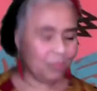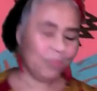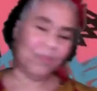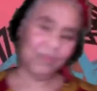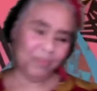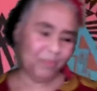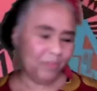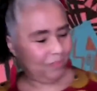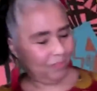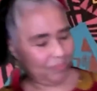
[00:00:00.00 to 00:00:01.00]

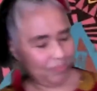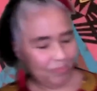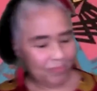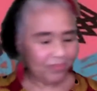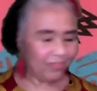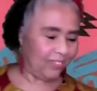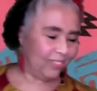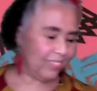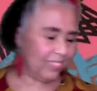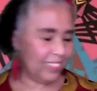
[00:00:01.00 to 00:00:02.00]

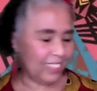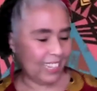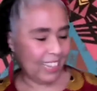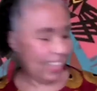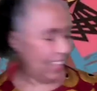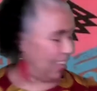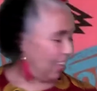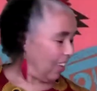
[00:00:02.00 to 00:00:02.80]
Nobody speaks.